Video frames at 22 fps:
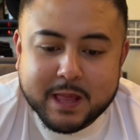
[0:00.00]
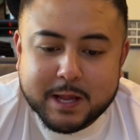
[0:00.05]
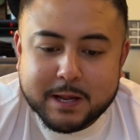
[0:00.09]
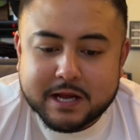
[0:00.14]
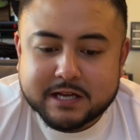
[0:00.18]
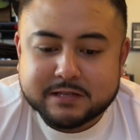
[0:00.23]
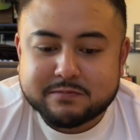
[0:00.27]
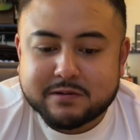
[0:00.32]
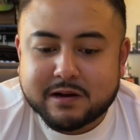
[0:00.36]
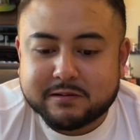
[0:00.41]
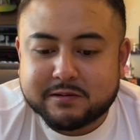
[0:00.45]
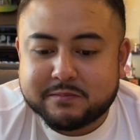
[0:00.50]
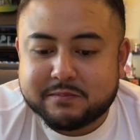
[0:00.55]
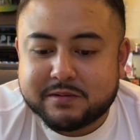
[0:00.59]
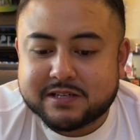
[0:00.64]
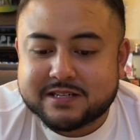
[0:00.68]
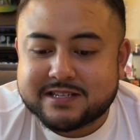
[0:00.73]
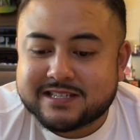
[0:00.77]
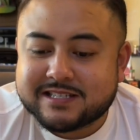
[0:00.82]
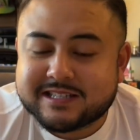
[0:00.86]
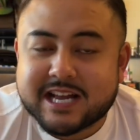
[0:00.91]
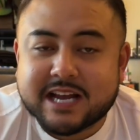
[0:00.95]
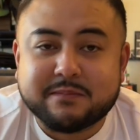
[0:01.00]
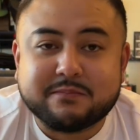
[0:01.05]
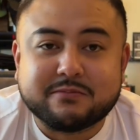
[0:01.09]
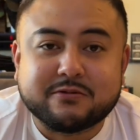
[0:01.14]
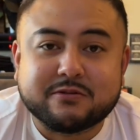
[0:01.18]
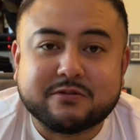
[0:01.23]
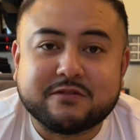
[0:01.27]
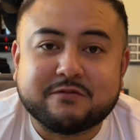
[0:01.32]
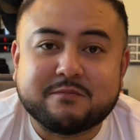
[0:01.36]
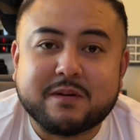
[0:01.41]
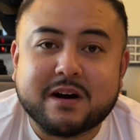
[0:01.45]
That's probably been a
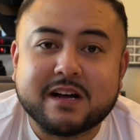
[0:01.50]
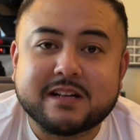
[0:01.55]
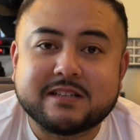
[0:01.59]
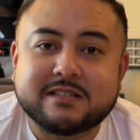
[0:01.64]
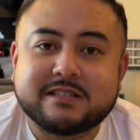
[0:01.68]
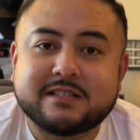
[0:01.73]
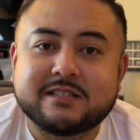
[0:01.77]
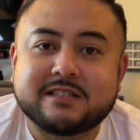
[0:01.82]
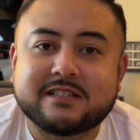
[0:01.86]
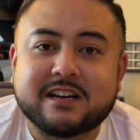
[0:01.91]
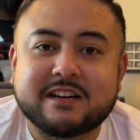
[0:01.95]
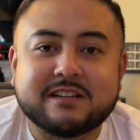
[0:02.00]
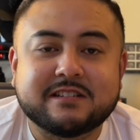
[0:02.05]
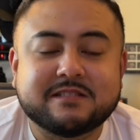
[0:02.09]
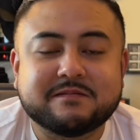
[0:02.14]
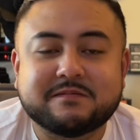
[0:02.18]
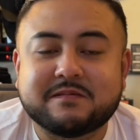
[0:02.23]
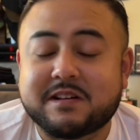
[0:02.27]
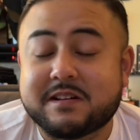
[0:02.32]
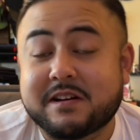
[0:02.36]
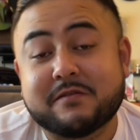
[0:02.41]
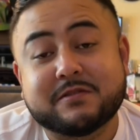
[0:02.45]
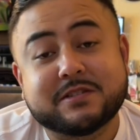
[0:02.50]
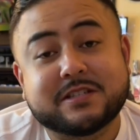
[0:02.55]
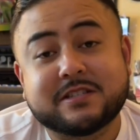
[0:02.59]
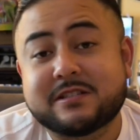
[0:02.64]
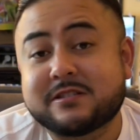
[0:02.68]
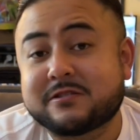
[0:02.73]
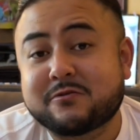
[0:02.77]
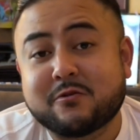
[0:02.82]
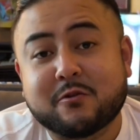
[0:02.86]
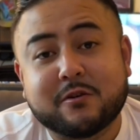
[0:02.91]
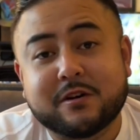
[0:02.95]
staple of mine ever since I
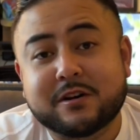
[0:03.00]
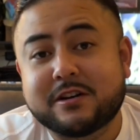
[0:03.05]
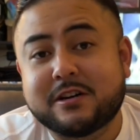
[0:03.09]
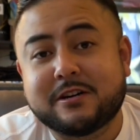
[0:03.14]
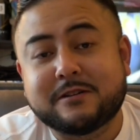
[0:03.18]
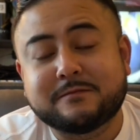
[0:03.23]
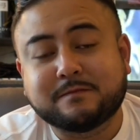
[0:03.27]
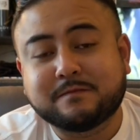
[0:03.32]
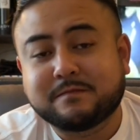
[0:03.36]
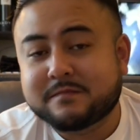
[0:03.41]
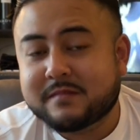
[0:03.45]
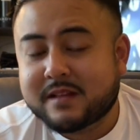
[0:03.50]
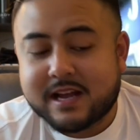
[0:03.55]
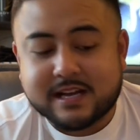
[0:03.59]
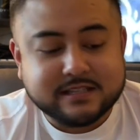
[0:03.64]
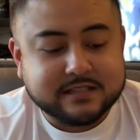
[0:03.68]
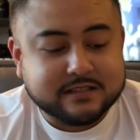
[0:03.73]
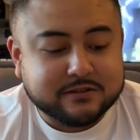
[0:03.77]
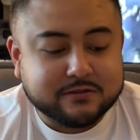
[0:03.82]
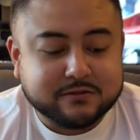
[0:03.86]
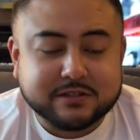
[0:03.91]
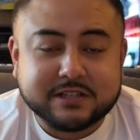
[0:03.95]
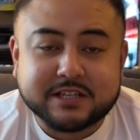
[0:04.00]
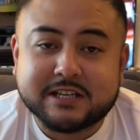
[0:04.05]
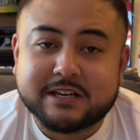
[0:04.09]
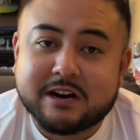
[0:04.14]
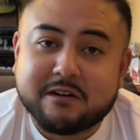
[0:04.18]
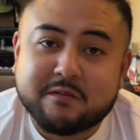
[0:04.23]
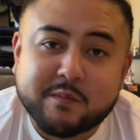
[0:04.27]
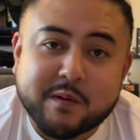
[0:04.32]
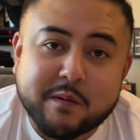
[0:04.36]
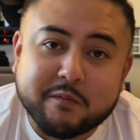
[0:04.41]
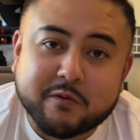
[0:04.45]
was growing up. As a little kid, I
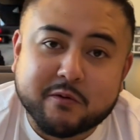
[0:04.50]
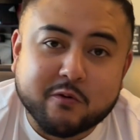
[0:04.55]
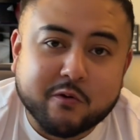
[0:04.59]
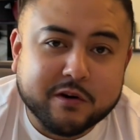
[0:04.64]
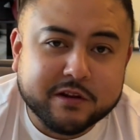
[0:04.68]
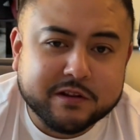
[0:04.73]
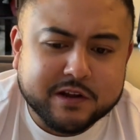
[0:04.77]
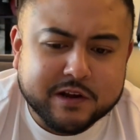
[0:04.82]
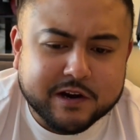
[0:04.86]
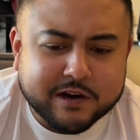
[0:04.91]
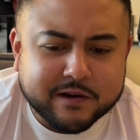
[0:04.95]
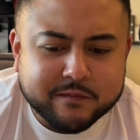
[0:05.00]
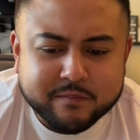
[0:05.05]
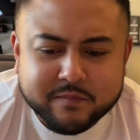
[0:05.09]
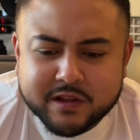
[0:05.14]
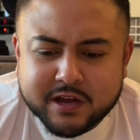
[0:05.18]
remember going there.